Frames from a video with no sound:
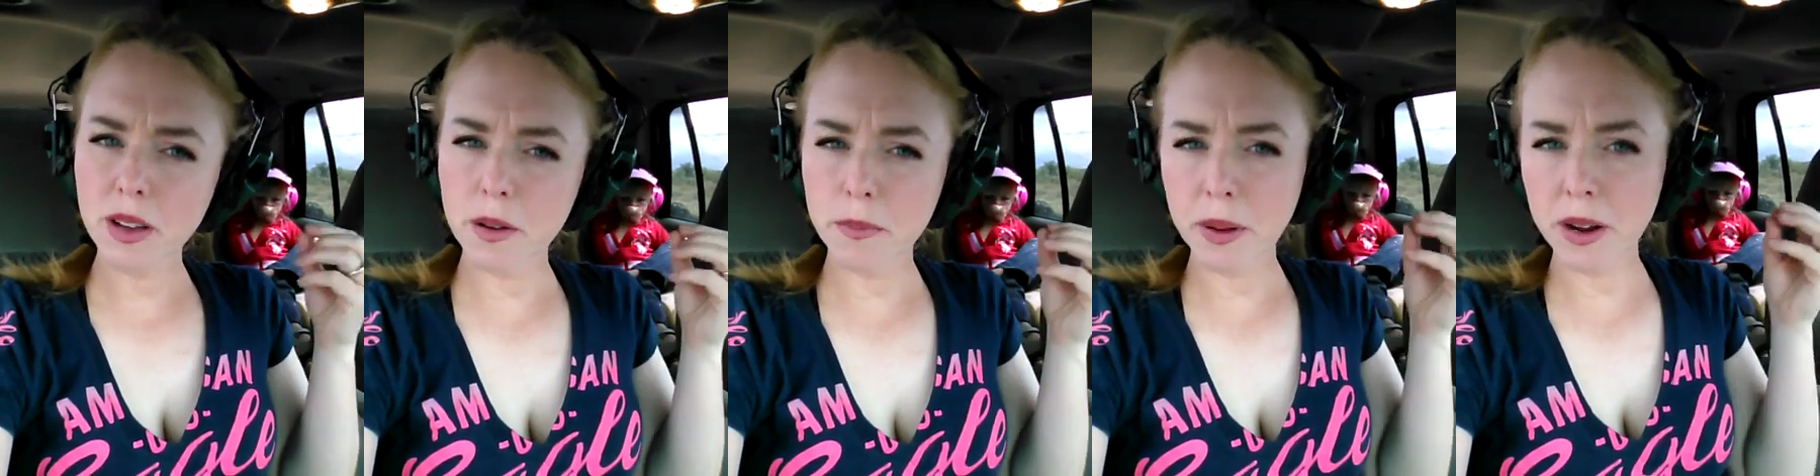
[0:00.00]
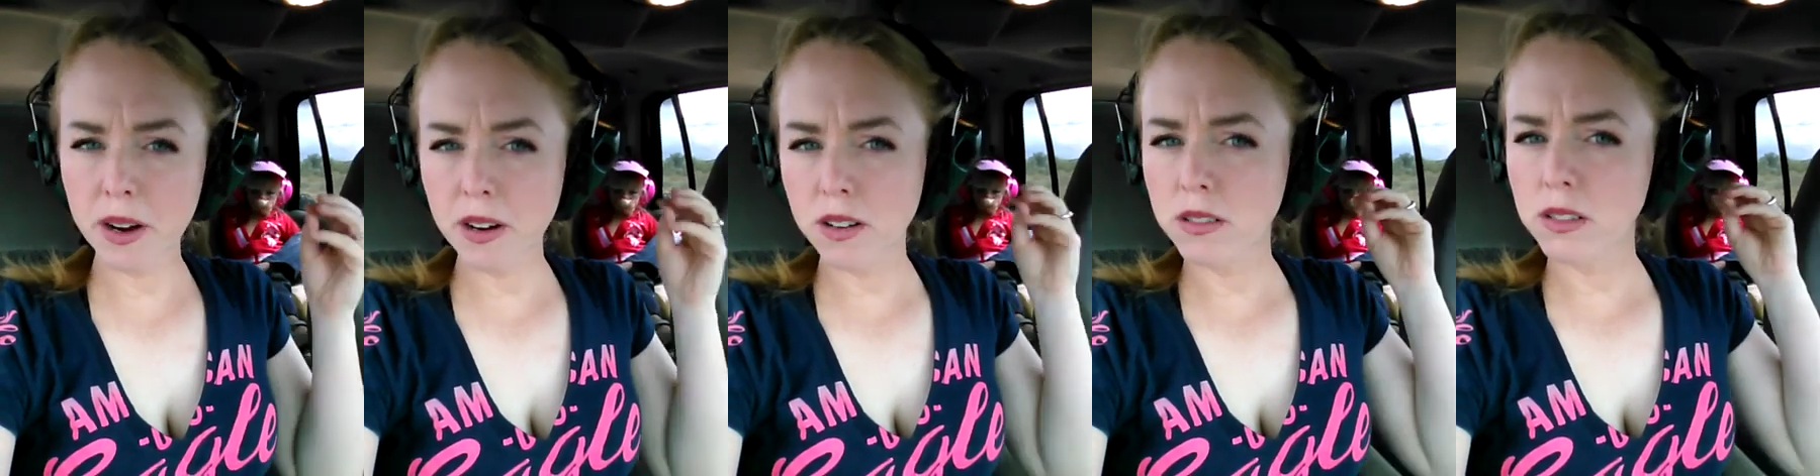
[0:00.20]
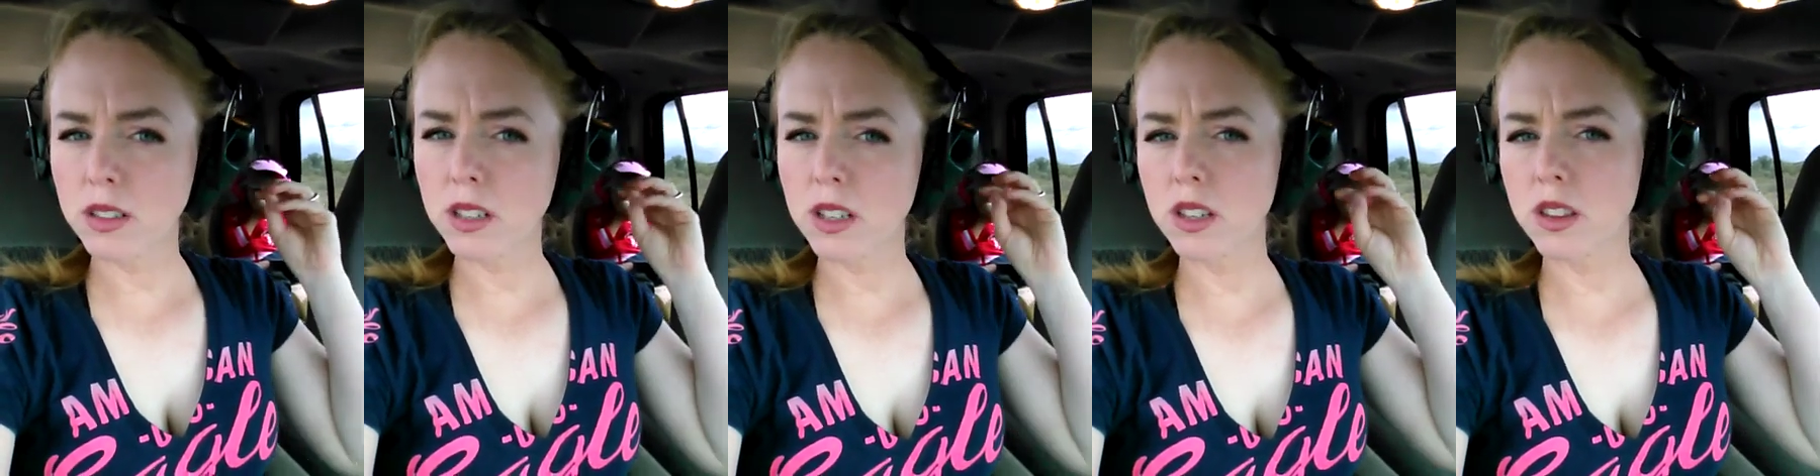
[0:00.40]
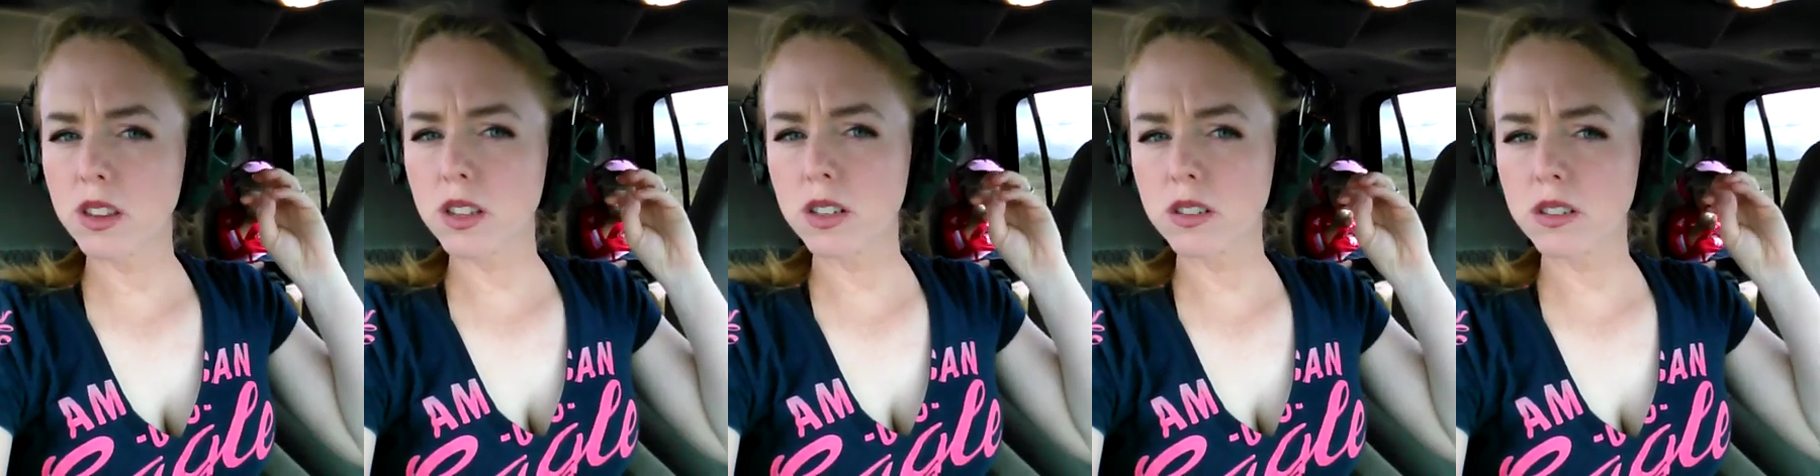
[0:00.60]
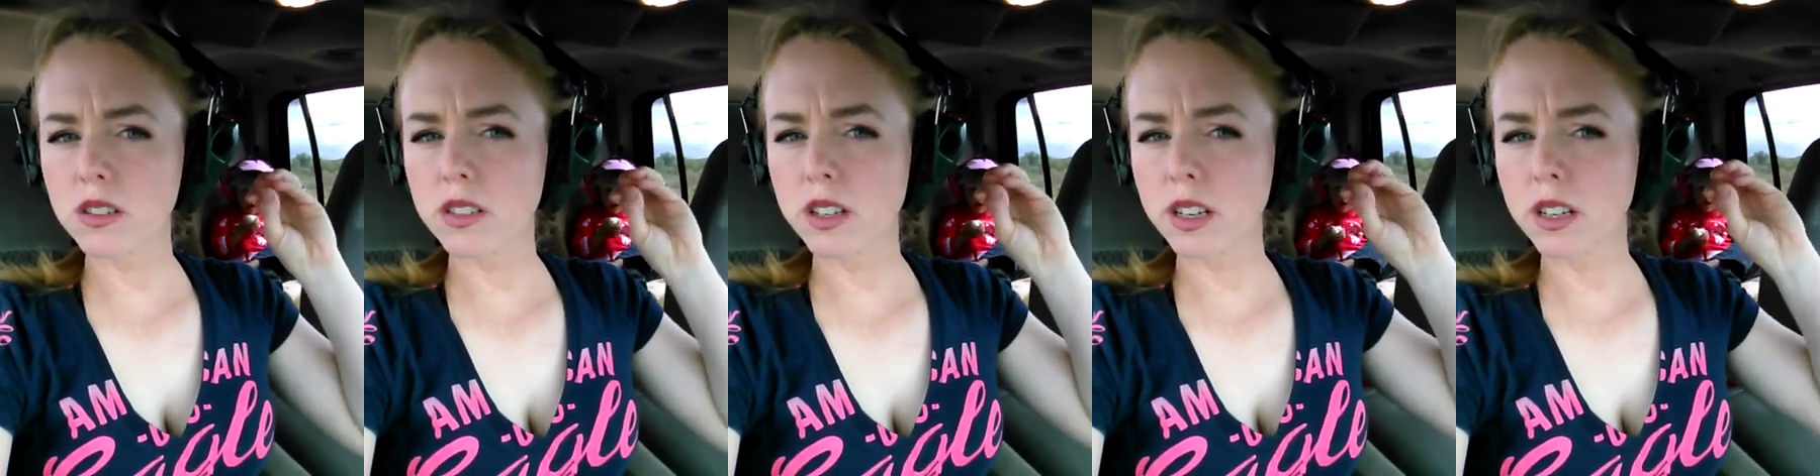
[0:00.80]
apparently
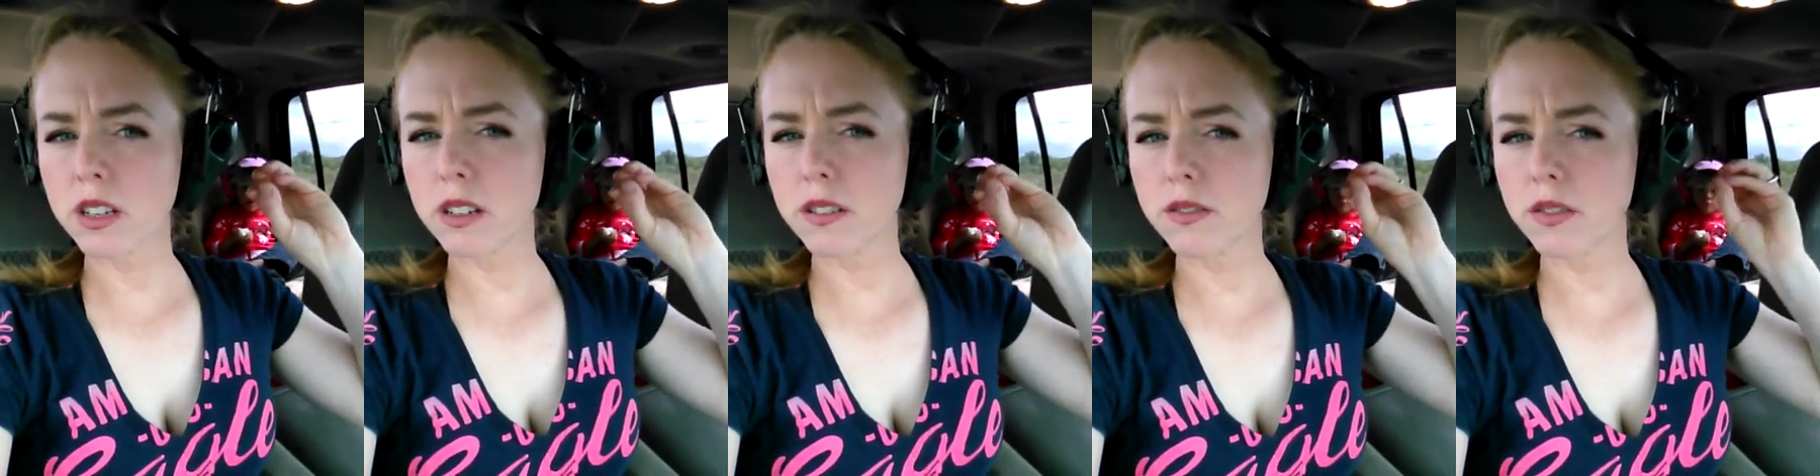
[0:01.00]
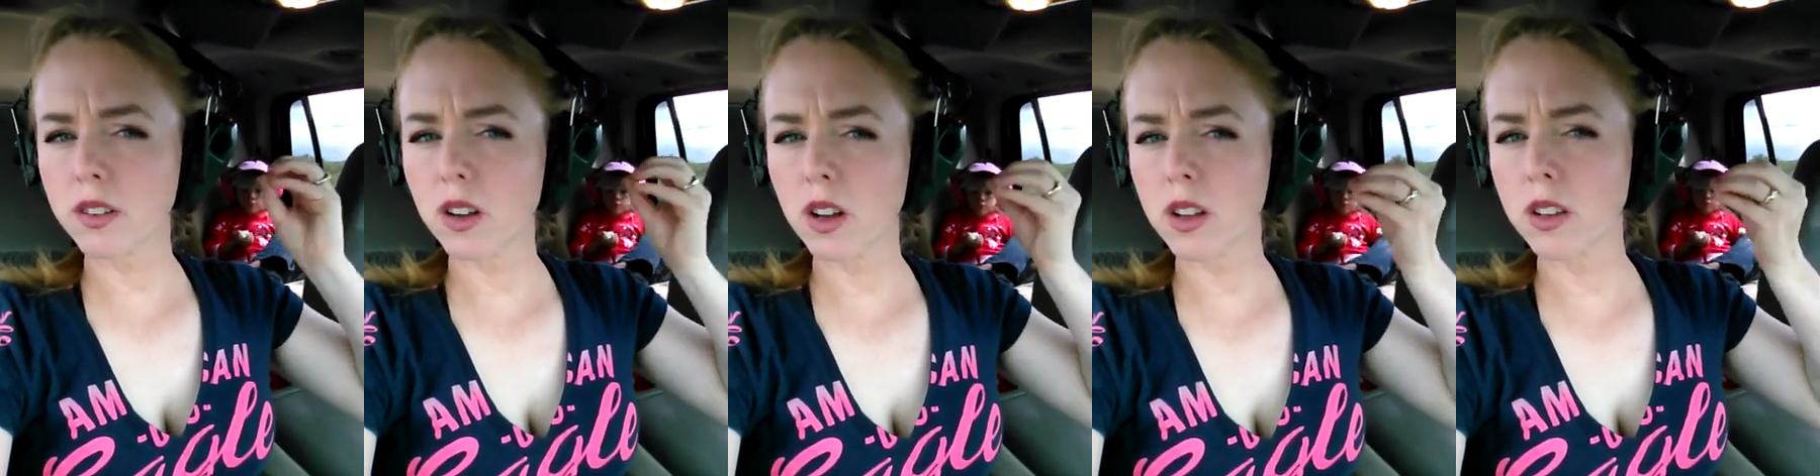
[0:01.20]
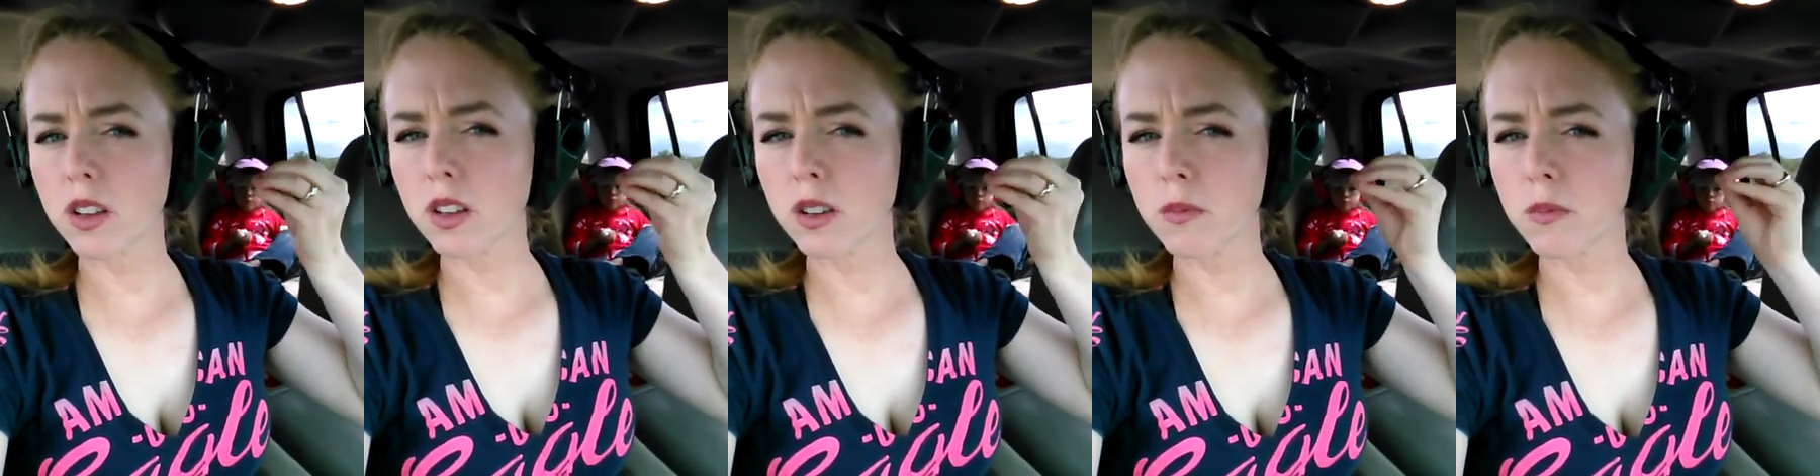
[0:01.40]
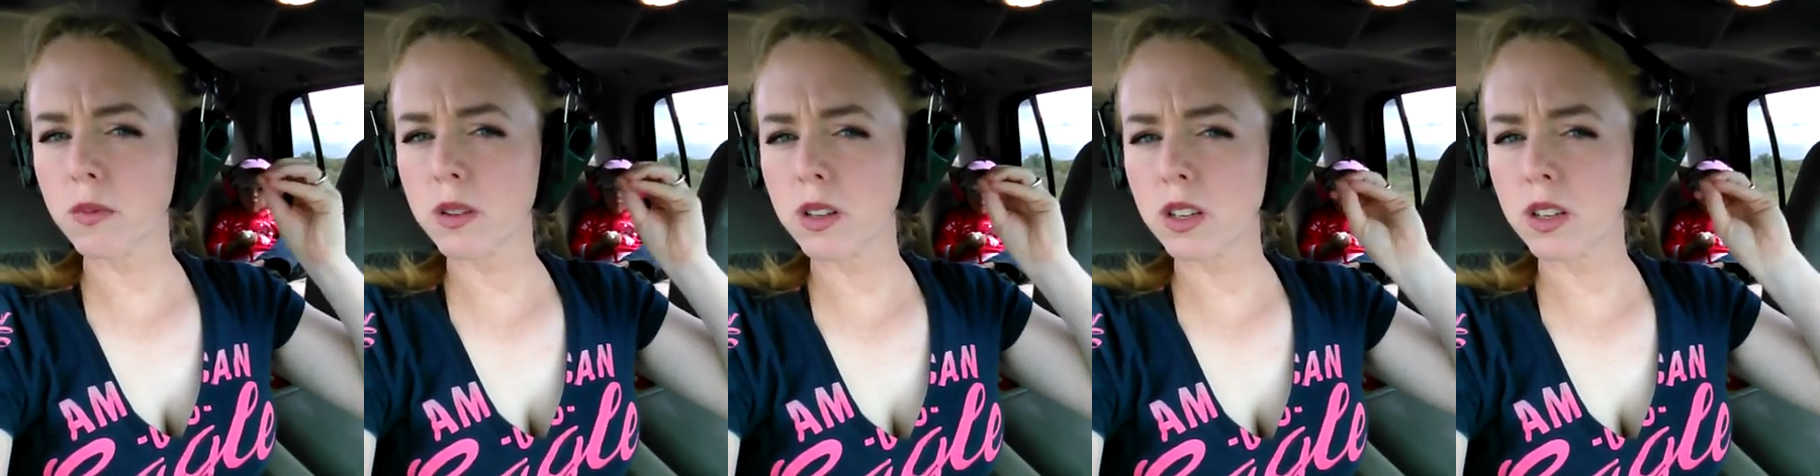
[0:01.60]
there's like a volume